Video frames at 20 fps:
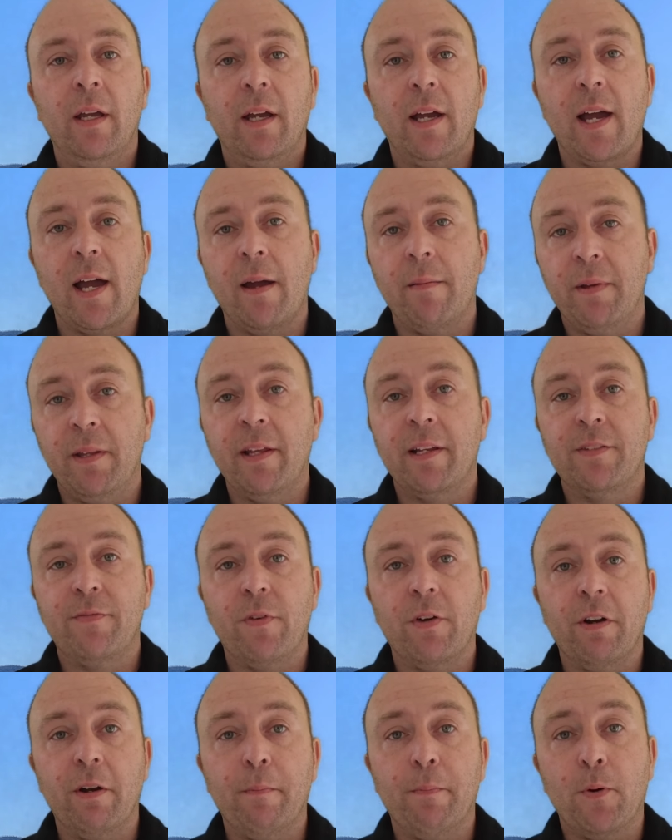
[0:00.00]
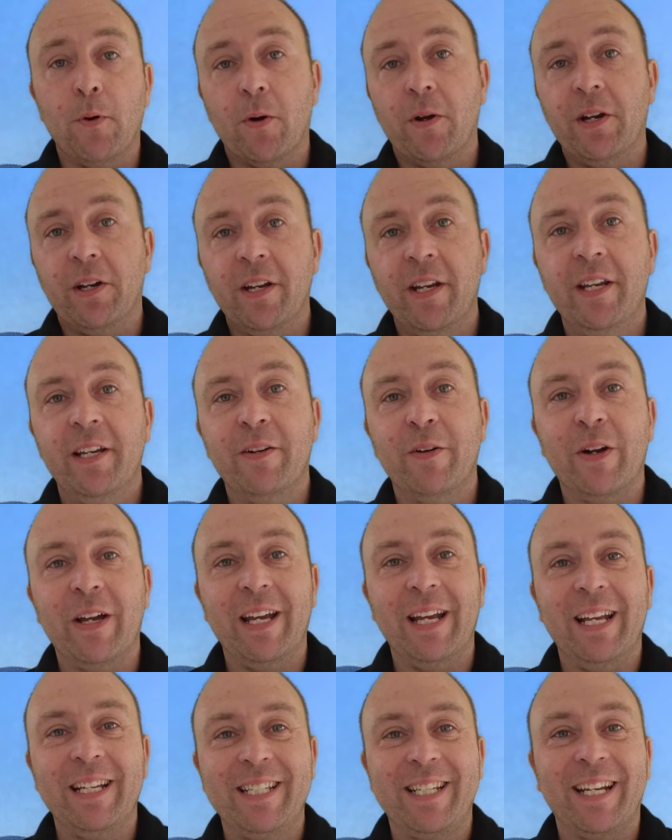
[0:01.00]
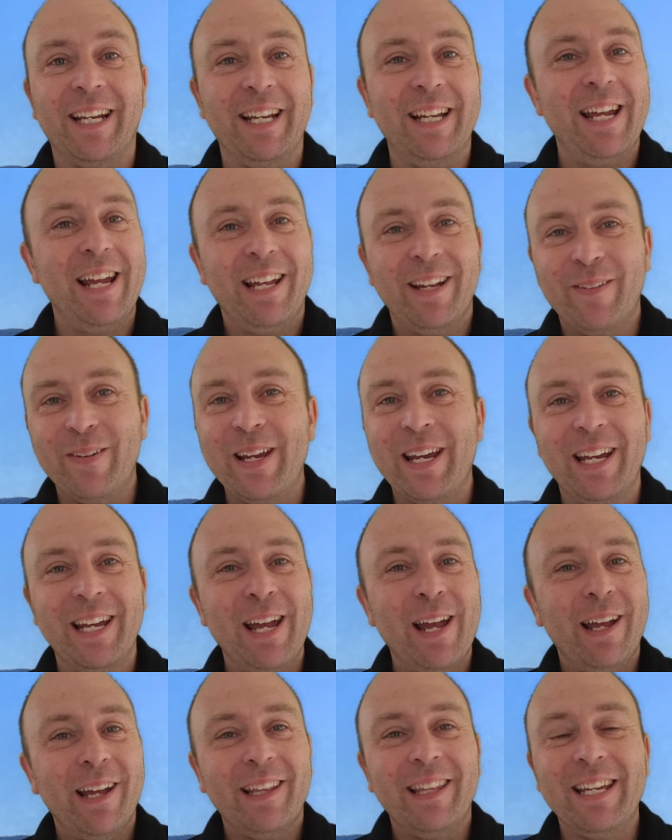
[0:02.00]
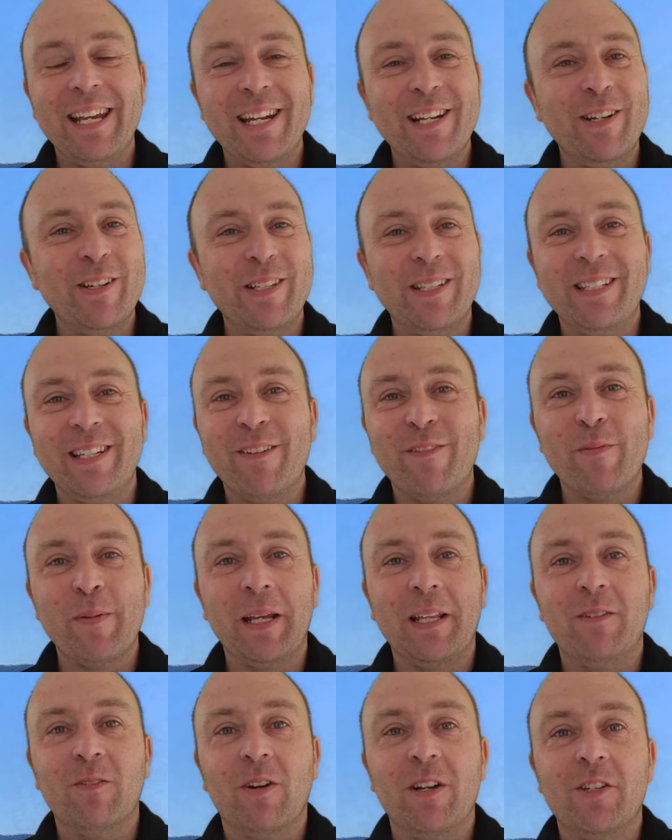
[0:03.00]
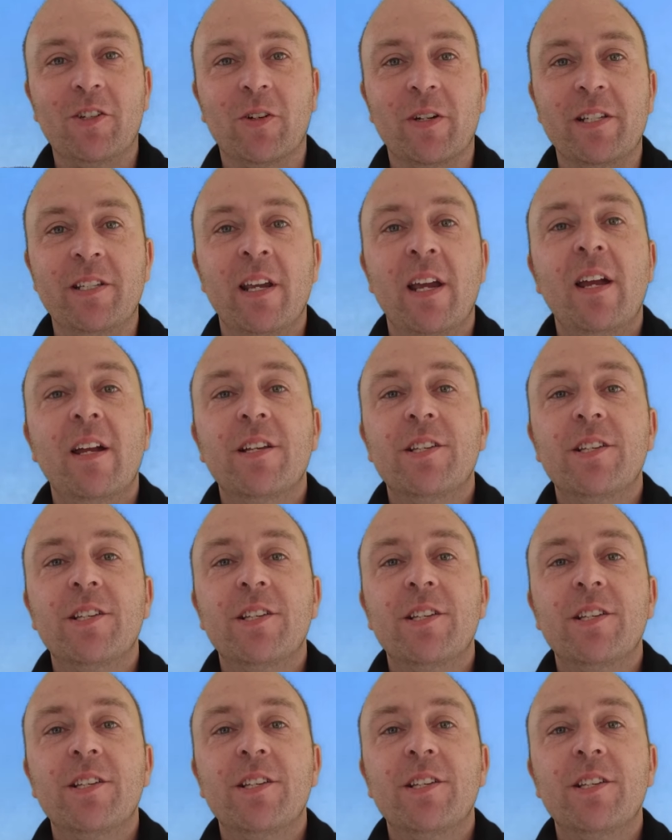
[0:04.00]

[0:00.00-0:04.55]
And that's very important, right? So the end users never make the right choice.